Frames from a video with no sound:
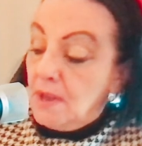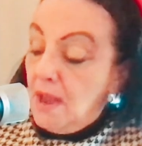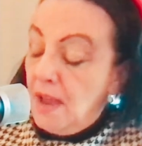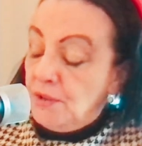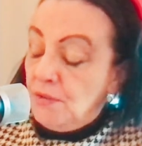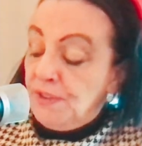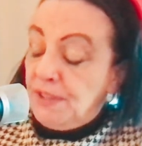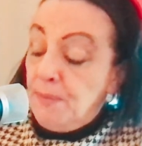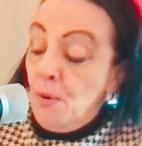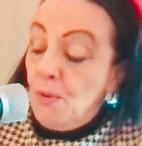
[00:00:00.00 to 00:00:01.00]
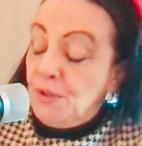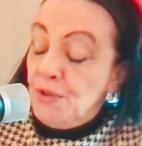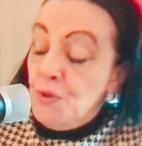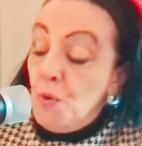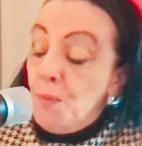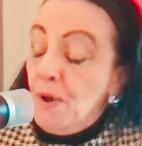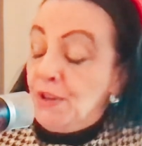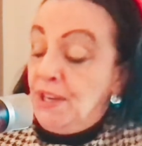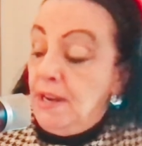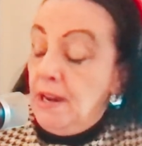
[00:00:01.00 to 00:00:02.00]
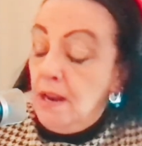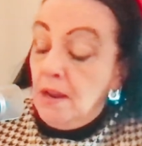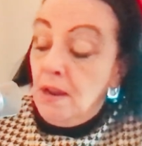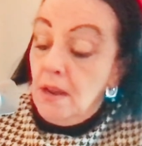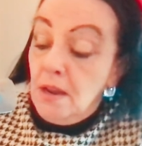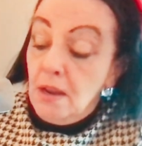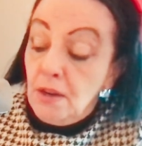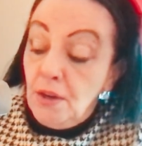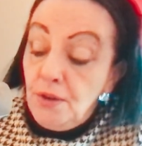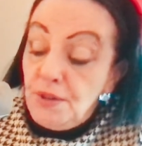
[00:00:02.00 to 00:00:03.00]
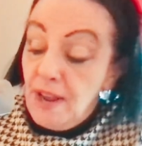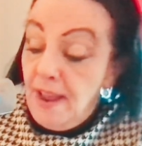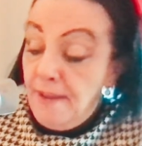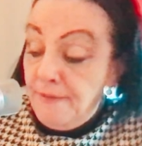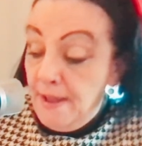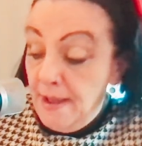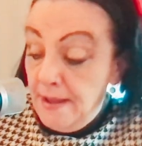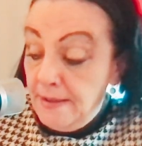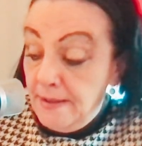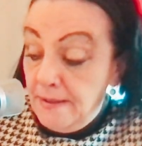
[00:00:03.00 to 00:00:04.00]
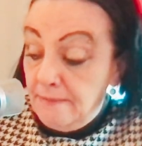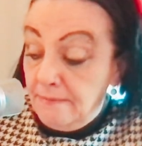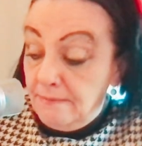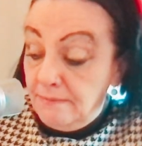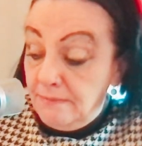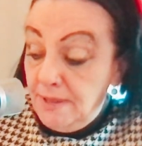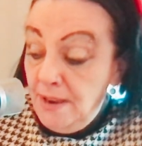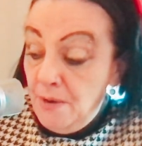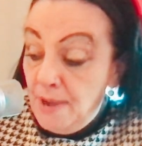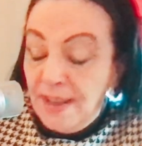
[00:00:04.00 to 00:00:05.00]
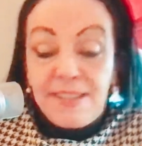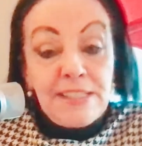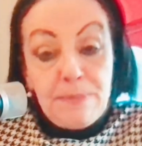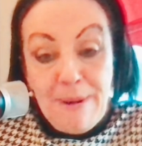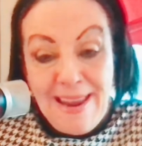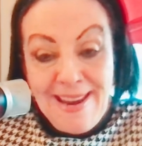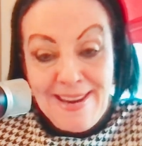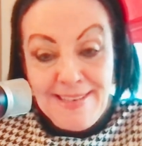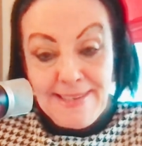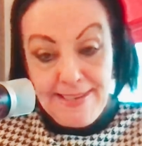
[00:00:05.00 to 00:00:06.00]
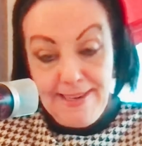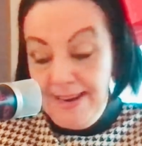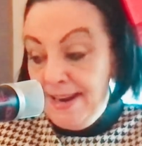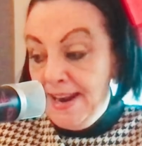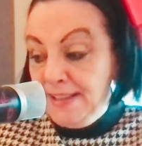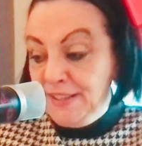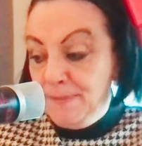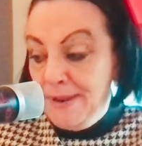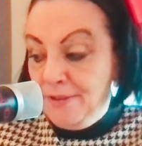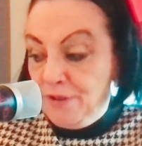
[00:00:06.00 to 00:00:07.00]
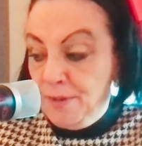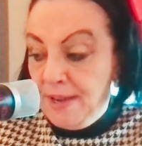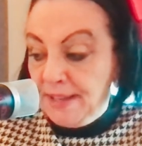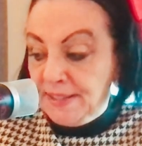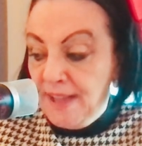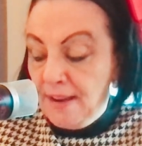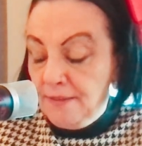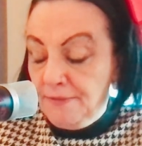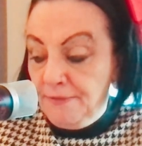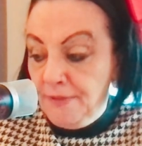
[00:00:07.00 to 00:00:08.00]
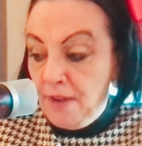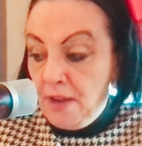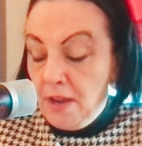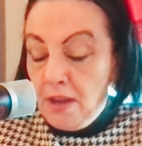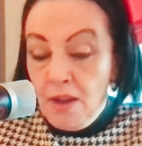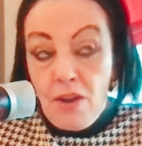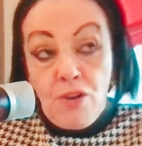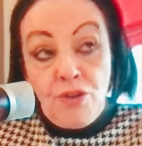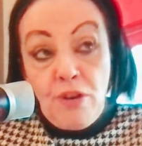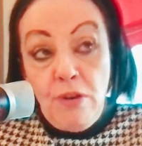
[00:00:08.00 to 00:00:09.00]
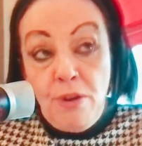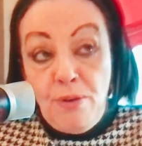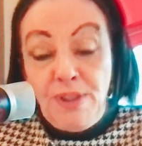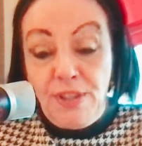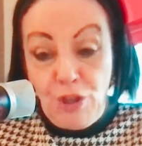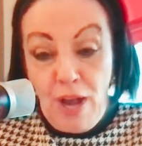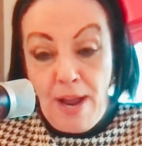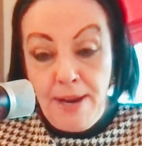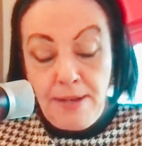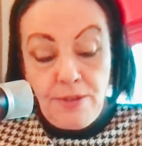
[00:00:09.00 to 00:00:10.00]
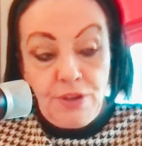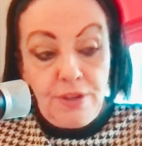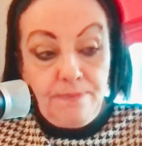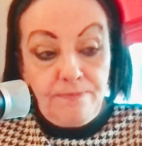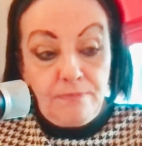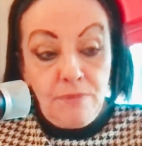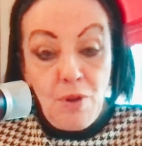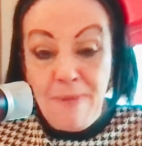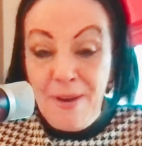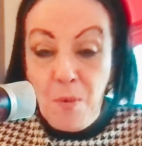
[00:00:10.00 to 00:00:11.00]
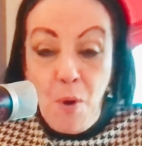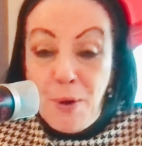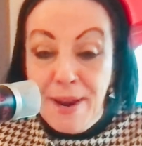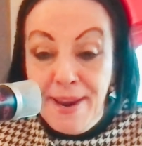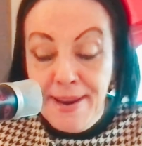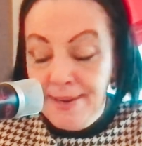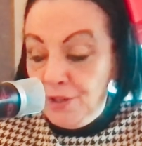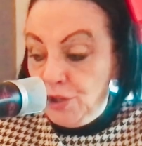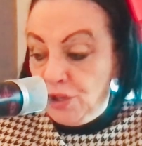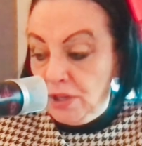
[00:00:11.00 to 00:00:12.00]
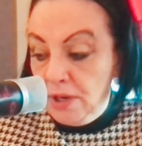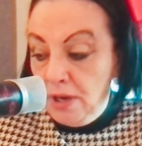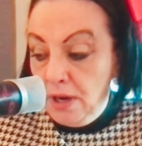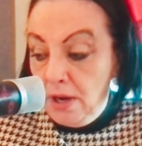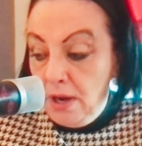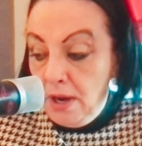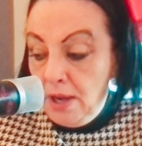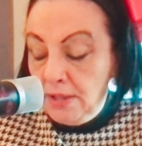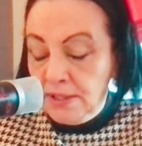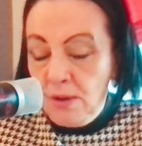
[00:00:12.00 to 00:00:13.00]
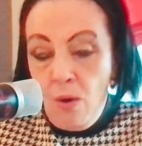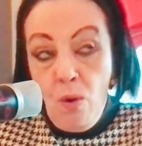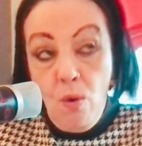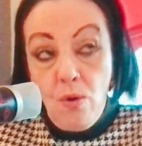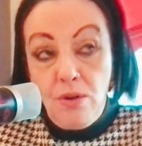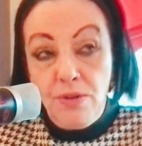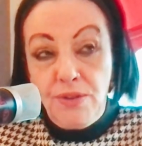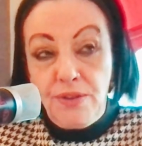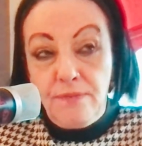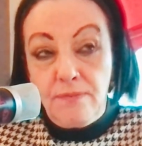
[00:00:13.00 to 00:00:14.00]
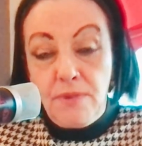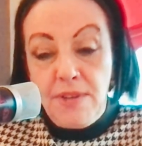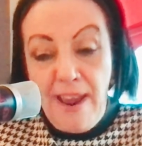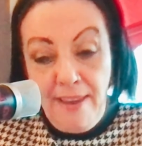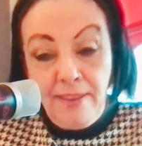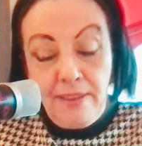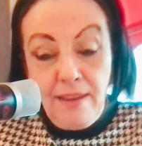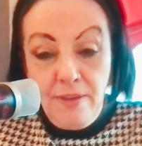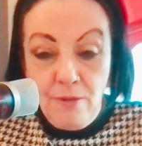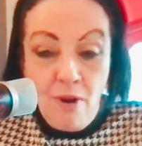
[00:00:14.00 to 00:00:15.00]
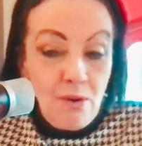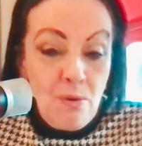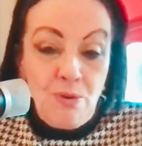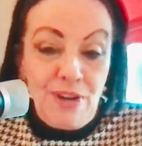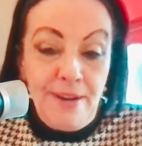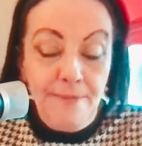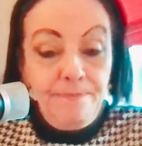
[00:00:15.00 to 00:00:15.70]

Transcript: I don't suppose nobody could ever, you know, explain it unless you've been through it yourself. To lose a child, no matter what age, it's called death in the wrong order.